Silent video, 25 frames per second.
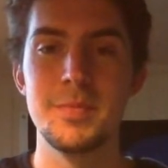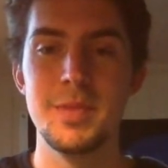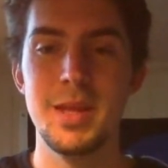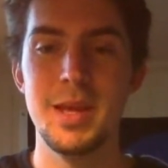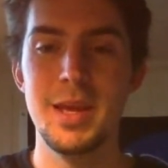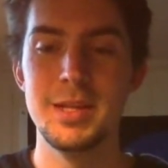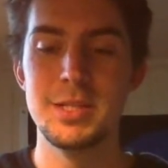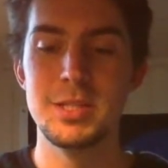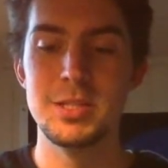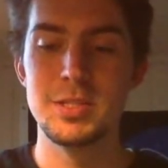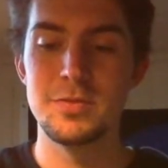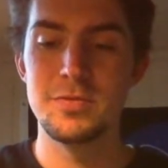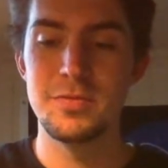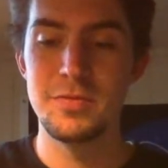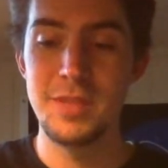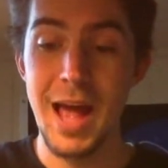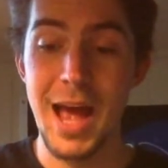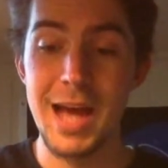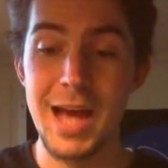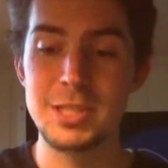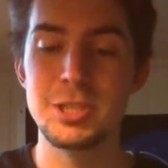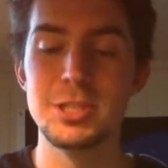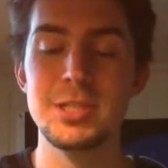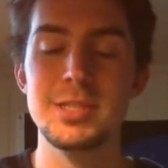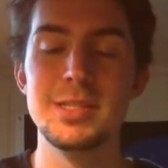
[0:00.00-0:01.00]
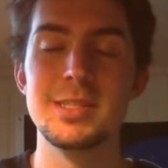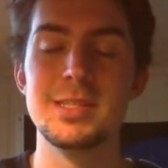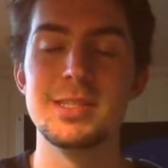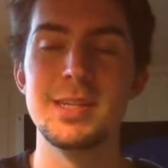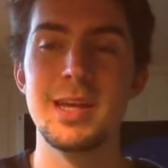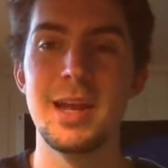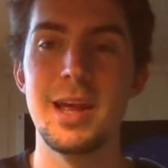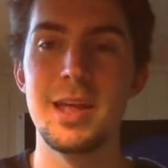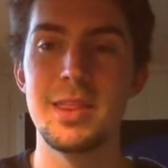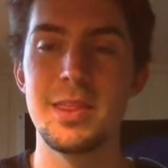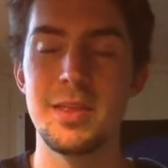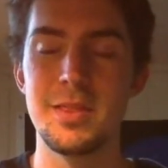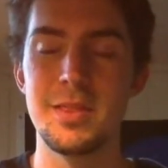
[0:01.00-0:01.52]
It just flashes,
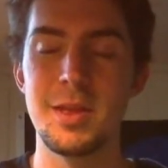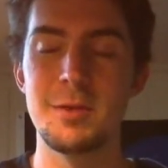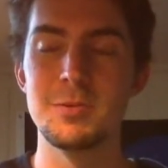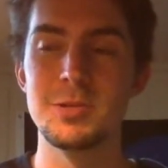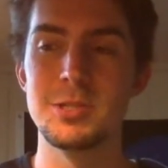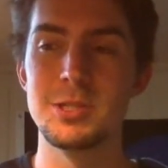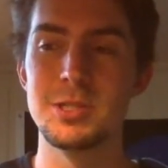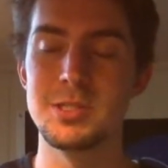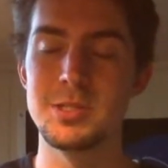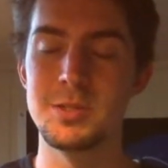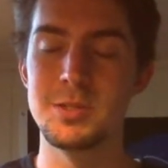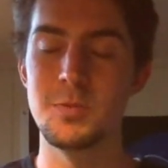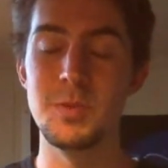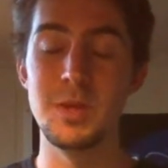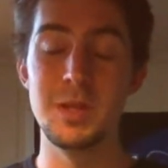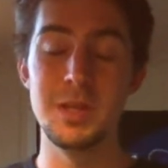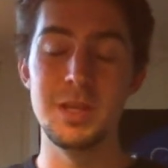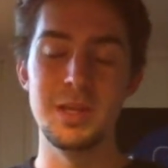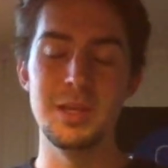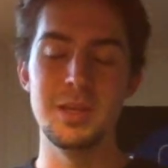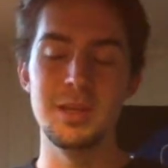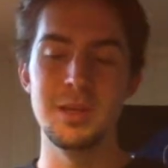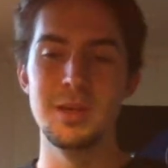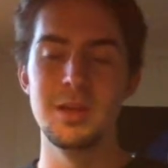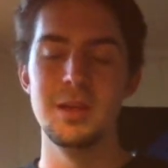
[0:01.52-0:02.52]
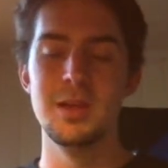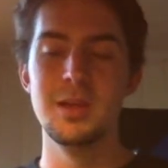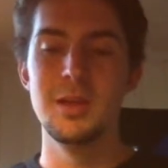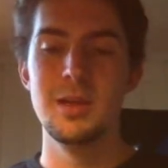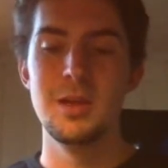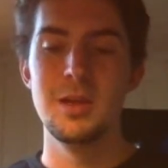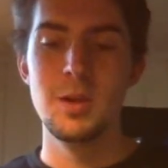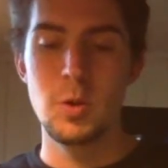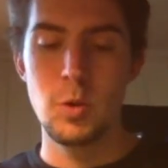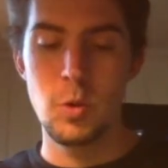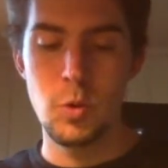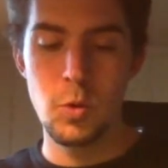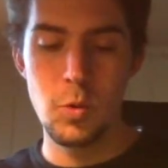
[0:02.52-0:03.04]
and I thought that was just a really
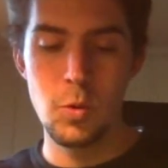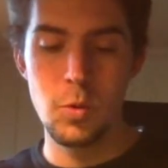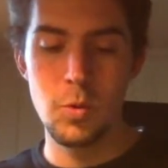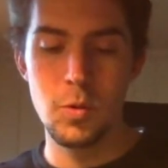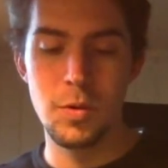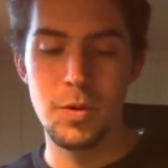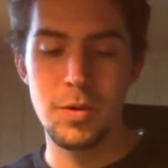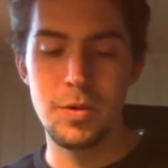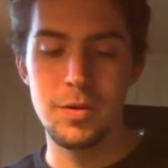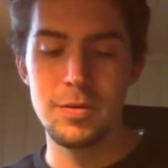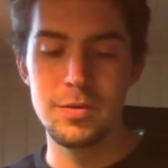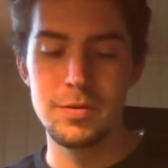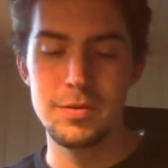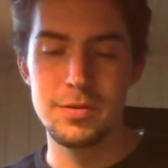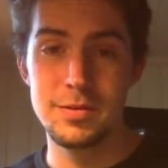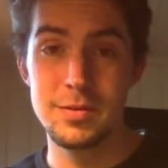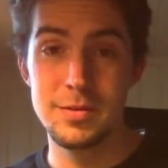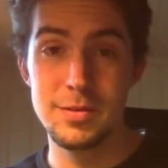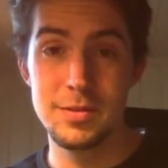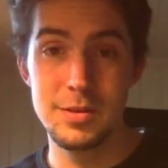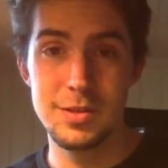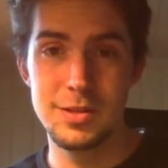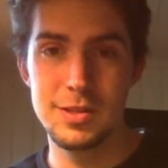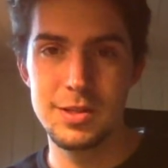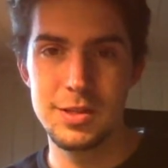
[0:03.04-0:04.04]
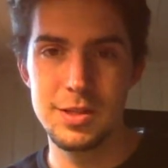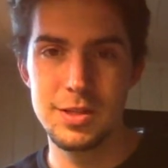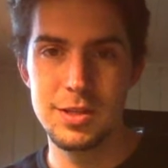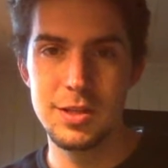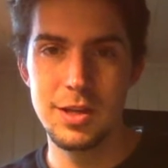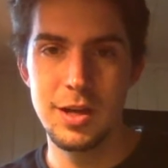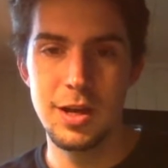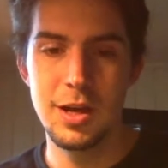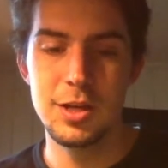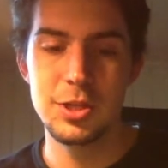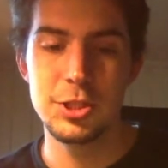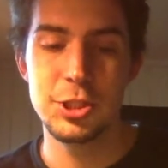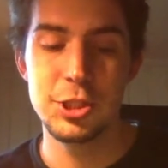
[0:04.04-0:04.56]
cool
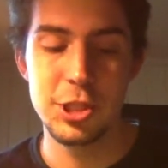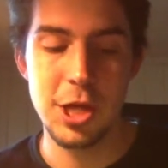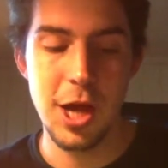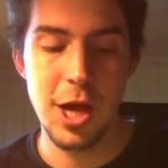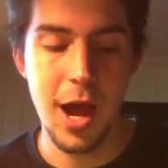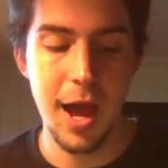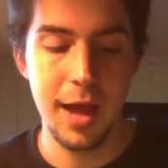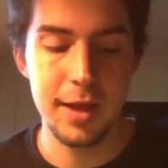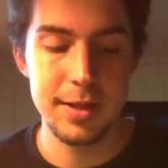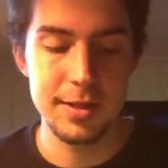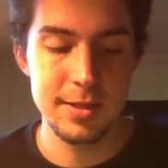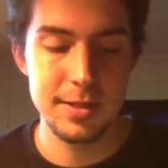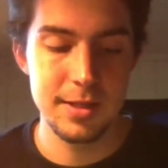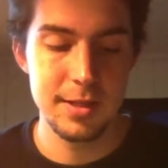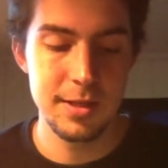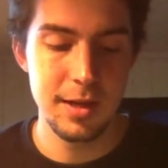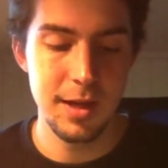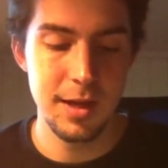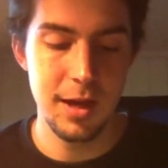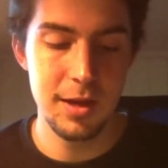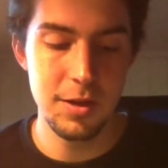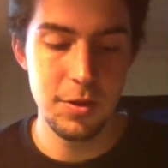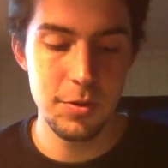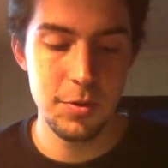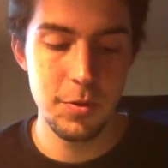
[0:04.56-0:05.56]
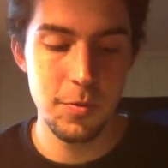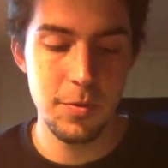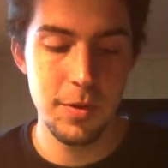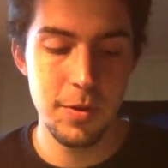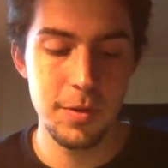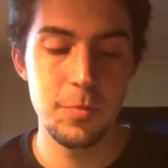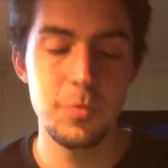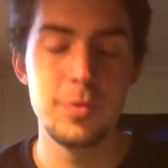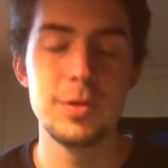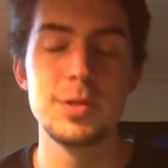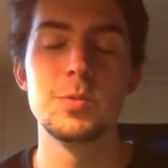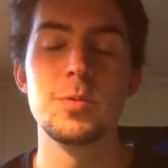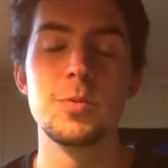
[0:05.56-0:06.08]
shot. Another
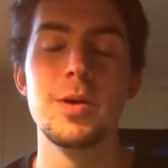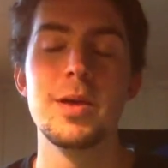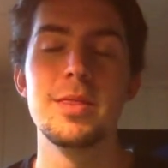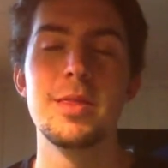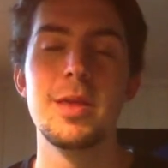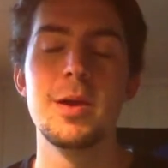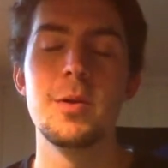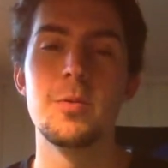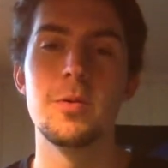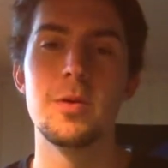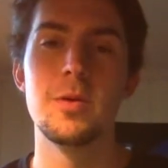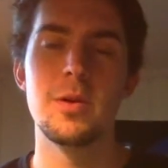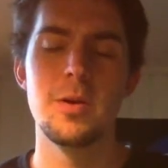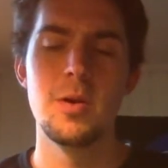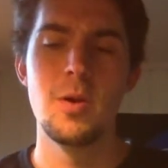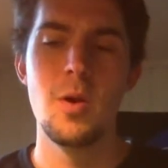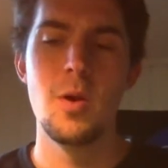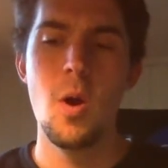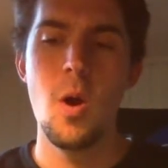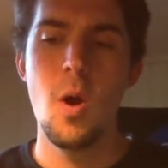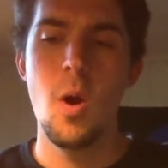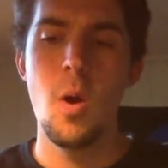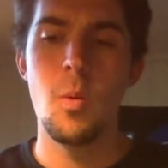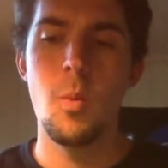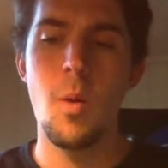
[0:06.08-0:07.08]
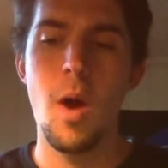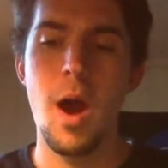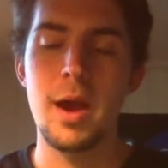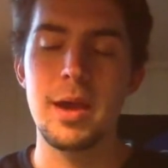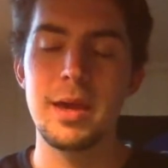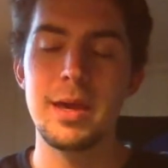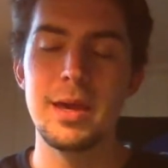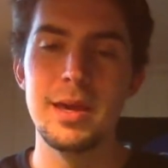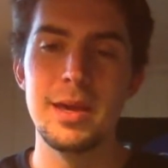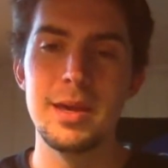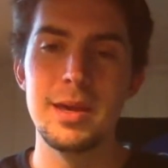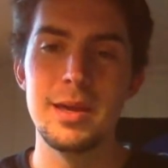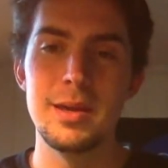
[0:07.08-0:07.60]
one was when they were
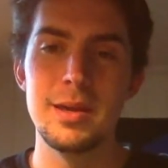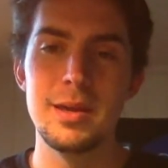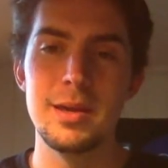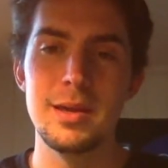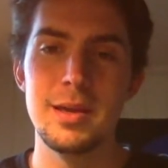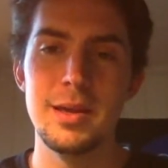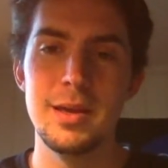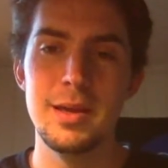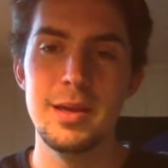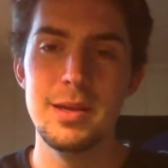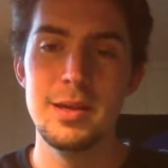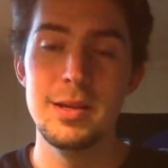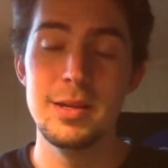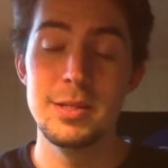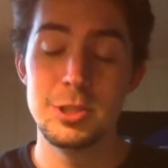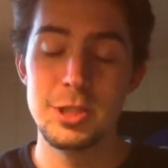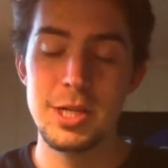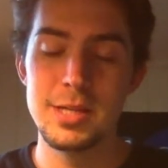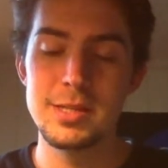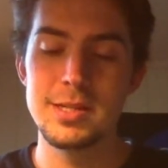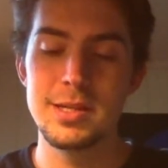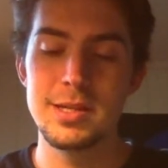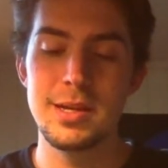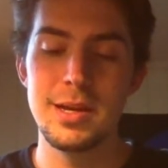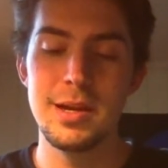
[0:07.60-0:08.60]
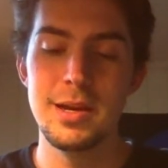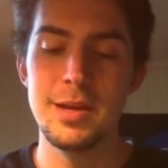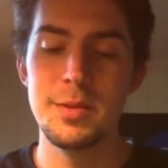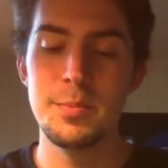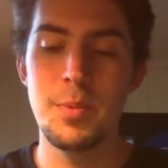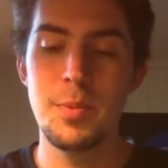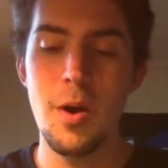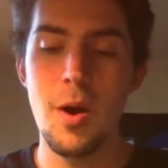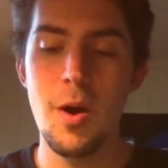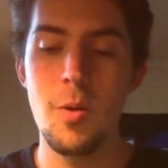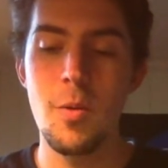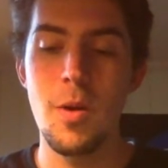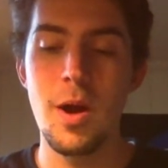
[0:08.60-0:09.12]
walking, Jessica and
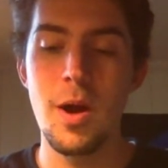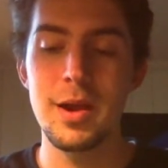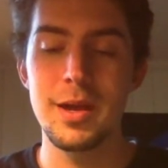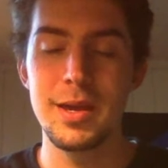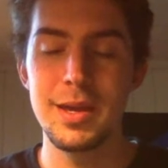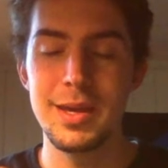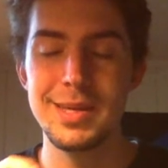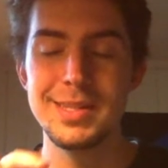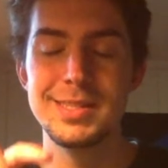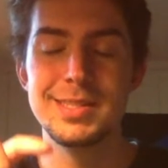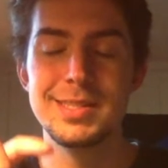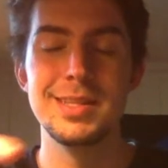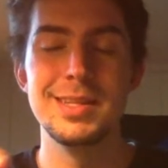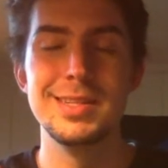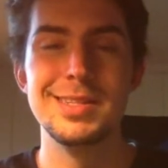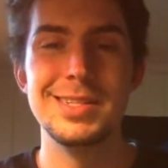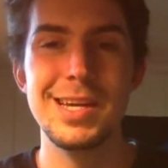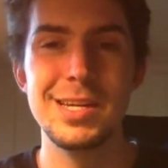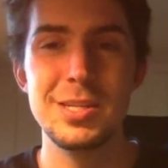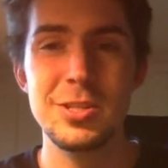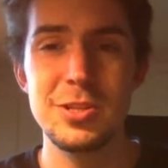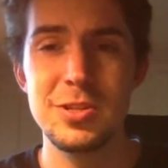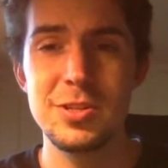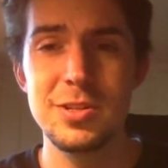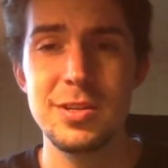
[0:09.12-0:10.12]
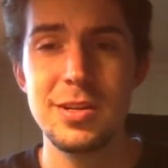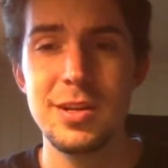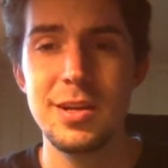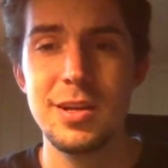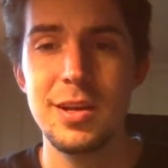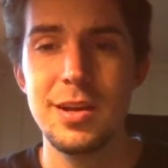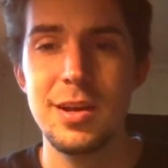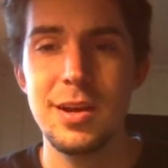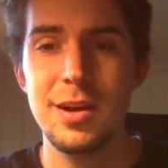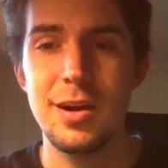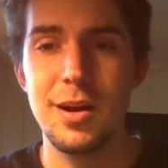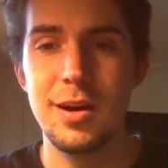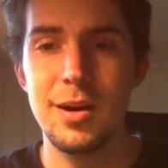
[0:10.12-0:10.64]
Paul walking into the desert,
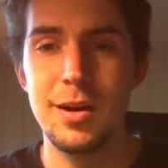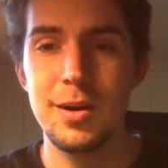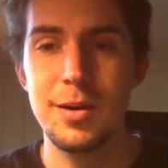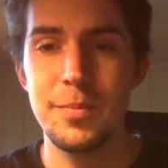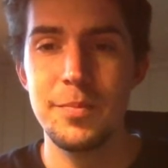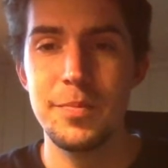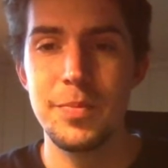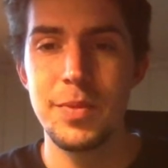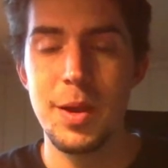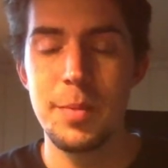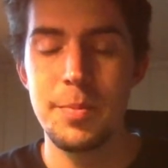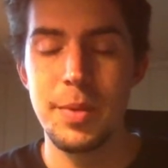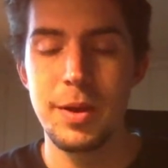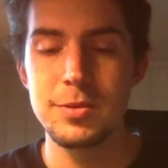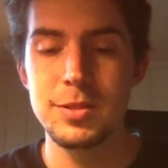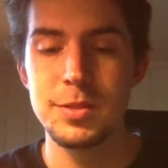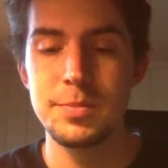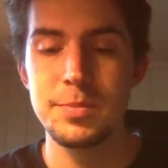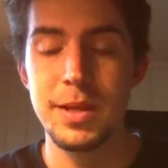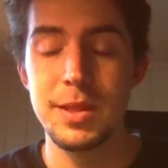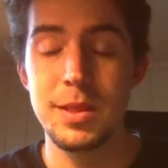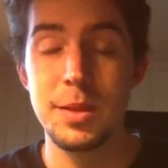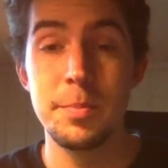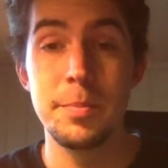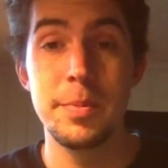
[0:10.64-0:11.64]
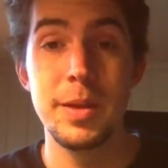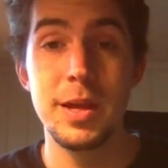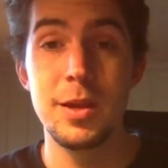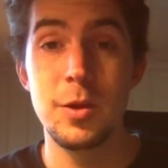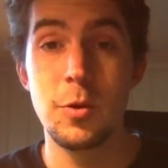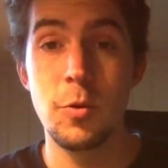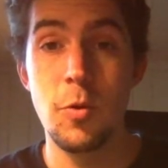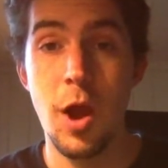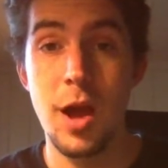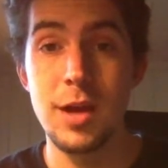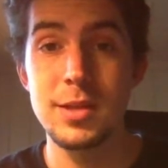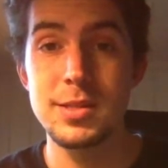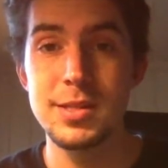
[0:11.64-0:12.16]
about to make the big
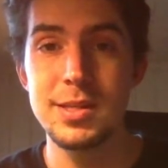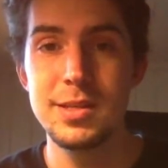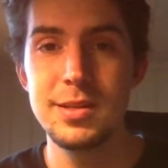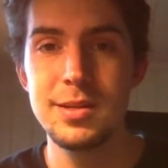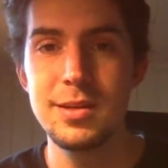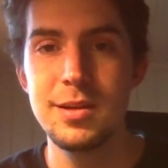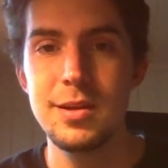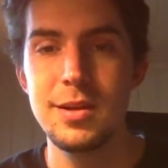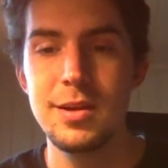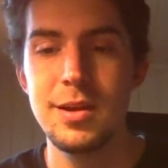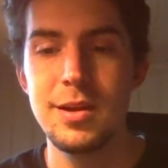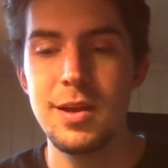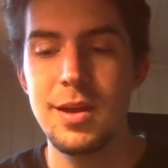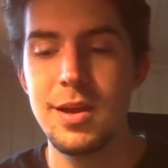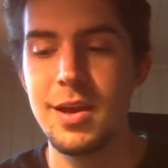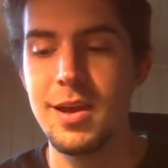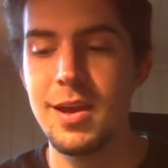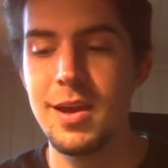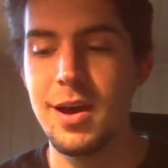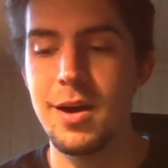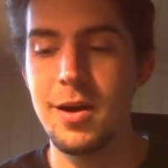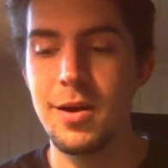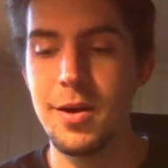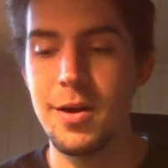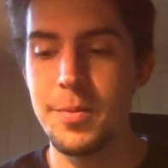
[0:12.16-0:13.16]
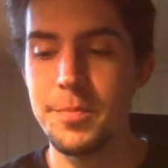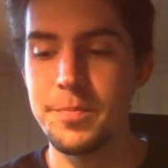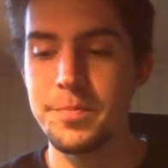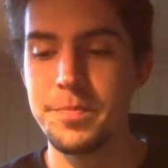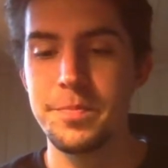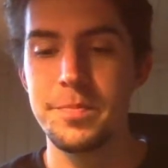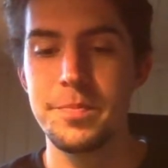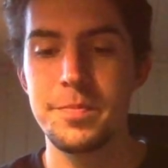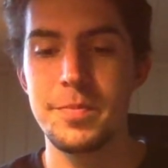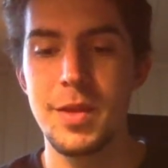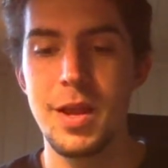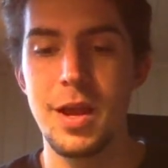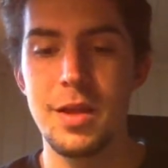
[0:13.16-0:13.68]
crossing.
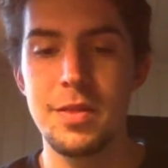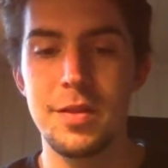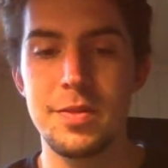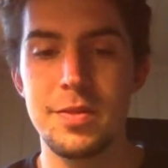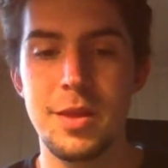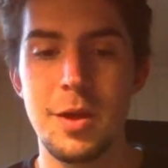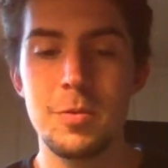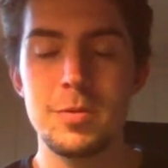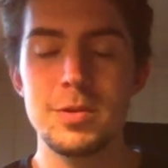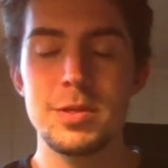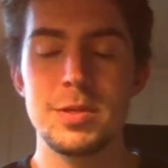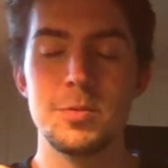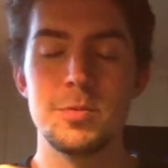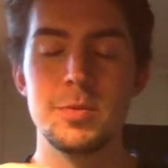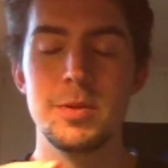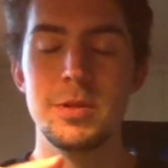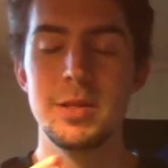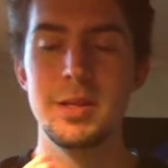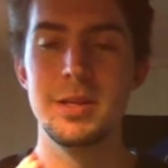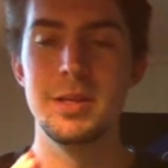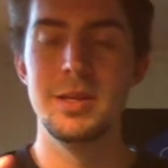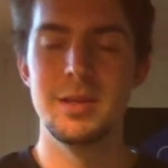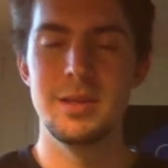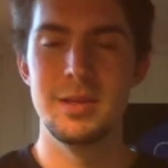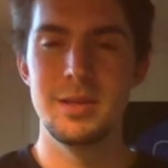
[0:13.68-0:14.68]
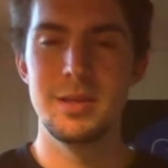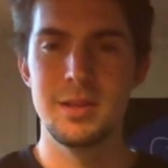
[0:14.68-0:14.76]
I thought that was a really